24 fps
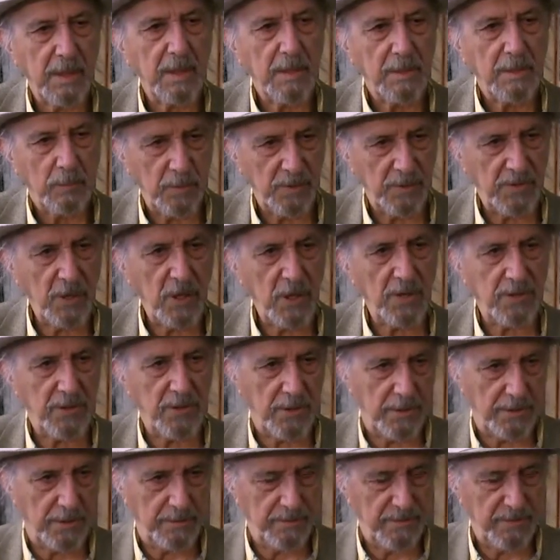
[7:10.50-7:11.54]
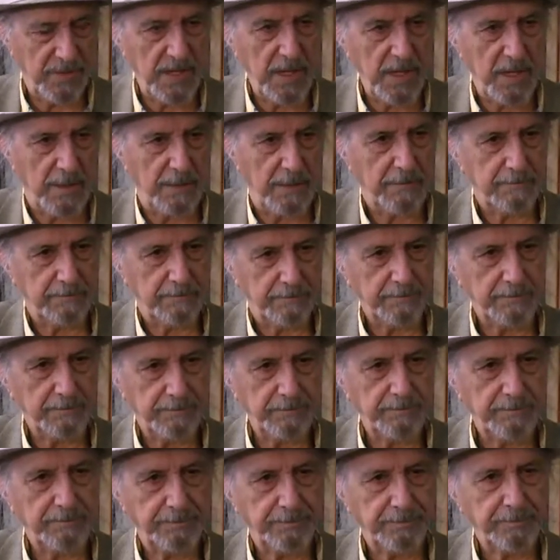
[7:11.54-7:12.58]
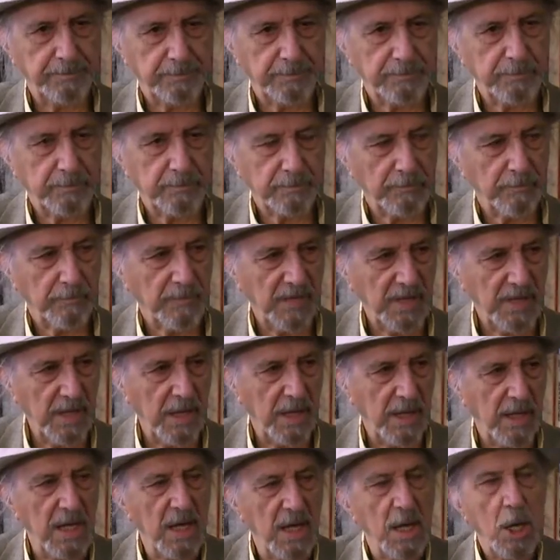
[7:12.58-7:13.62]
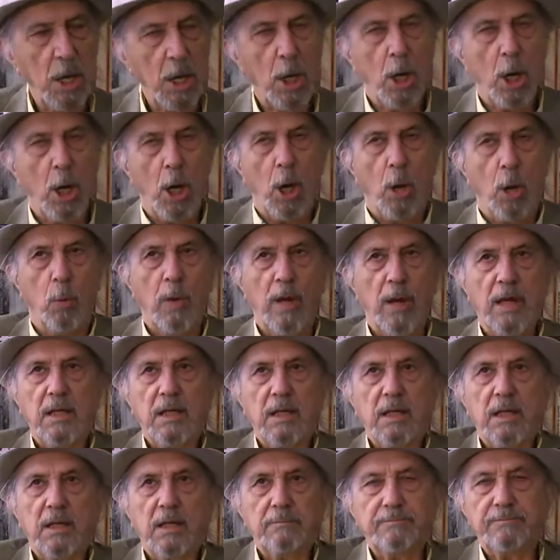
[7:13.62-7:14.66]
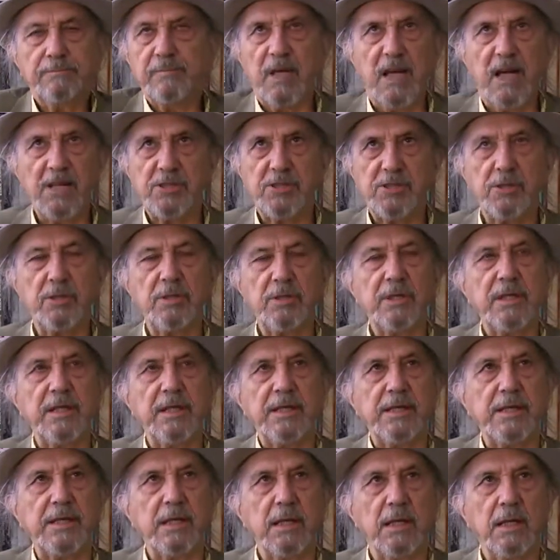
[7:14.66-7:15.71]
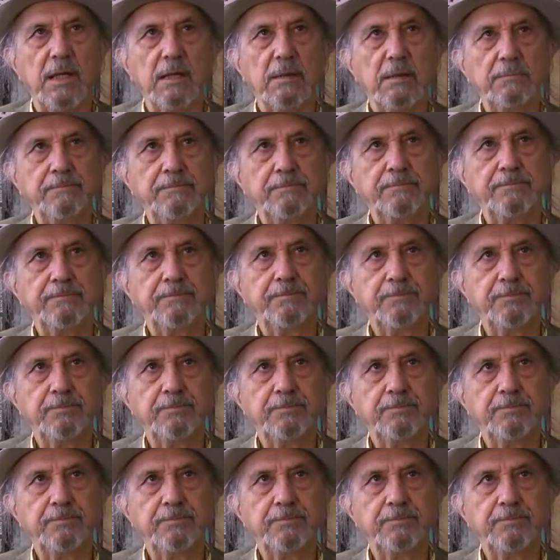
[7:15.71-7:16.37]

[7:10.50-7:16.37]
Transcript: the Erickson. Arthur. That's right. Yeah. Yeah, that would be my understanding. Yeah. Yeah. Well, I certainly, I